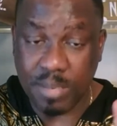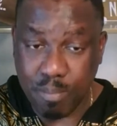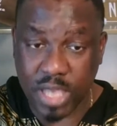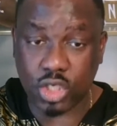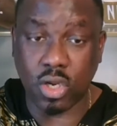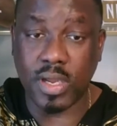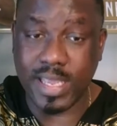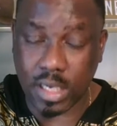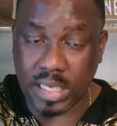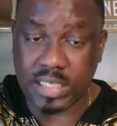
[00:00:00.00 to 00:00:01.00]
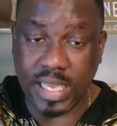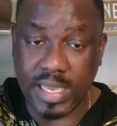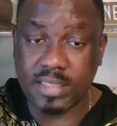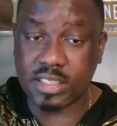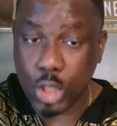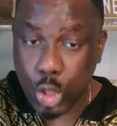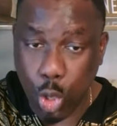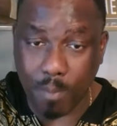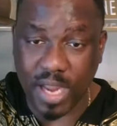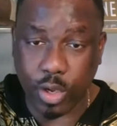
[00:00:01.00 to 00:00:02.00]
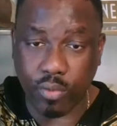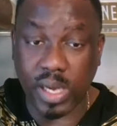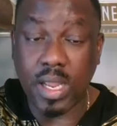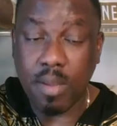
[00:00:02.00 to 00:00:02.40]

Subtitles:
Make sure it contains no mercury.